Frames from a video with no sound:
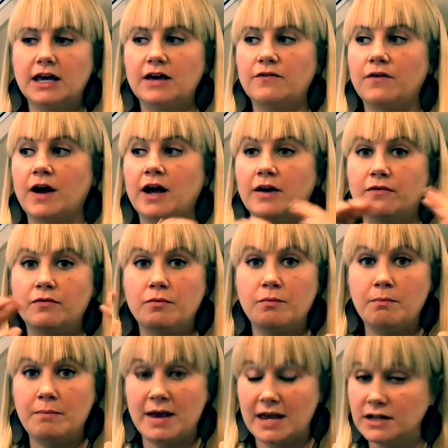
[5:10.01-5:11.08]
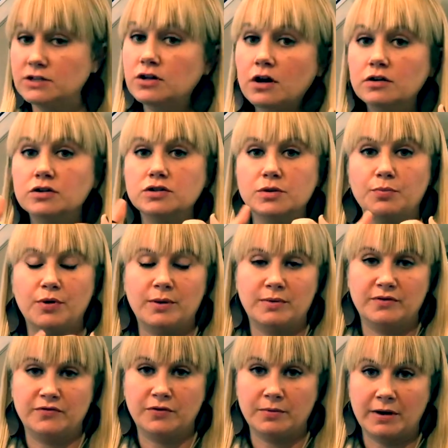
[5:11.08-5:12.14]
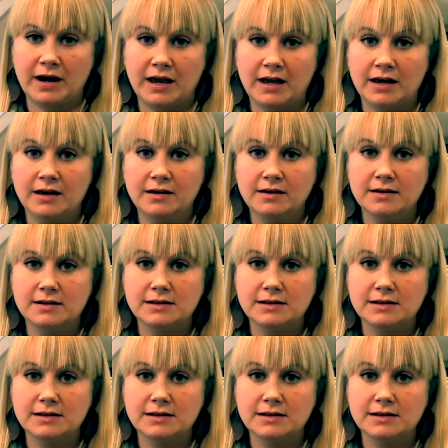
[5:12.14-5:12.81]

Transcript: if I've made a doctor's appointment for my